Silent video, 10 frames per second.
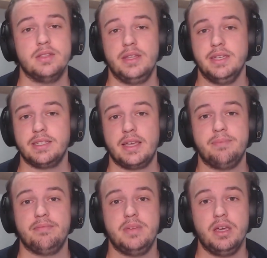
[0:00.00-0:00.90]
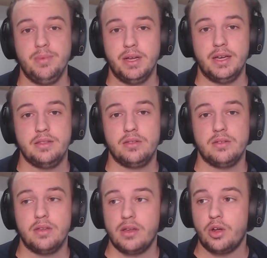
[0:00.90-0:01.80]
This can be applied
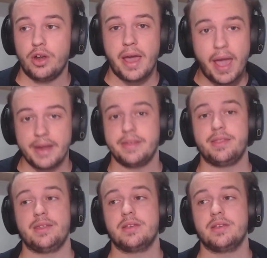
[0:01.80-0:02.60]
on anything.